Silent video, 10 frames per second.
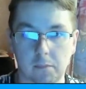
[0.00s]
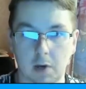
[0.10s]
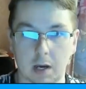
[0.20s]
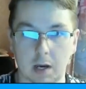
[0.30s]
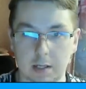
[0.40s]

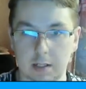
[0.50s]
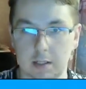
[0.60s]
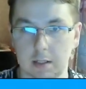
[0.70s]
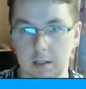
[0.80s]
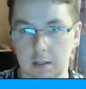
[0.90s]

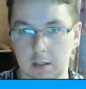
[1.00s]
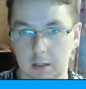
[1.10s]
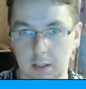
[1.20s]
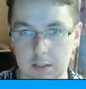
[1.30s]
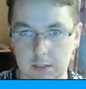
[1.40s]
I
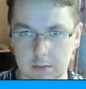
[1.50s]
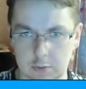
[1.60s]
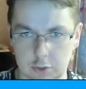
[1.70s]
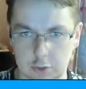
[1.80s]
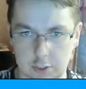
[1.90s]

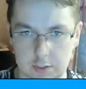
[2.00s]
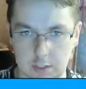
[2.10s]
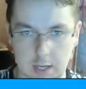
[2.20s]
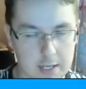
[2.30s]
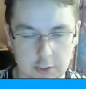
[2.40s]
suggest,
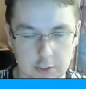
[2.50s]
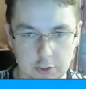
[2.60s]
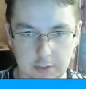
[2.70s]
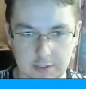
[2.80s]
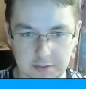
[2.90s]
I
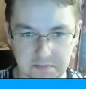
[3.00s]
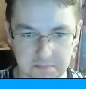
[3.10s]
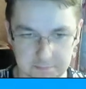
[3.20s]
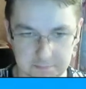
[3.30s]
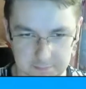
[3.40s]
actually,
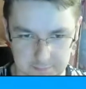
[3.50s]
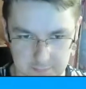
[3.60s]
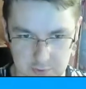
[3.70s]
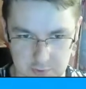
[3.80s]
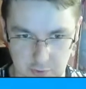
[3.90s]

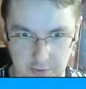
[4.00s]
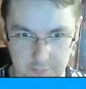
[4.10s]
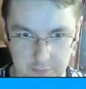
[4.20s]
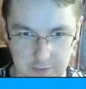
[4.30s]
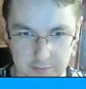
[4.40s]
sorry for
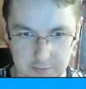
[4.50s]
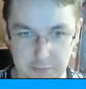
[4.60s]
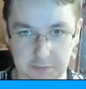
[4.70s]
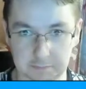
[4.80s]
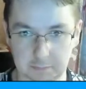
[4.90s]
that, but
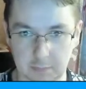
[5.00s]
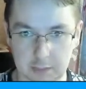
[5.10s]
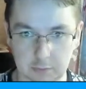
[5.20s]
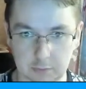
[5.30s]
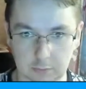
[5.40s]
I
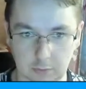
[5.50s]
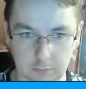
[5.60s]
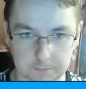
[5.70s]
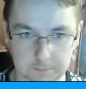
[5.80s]
don't know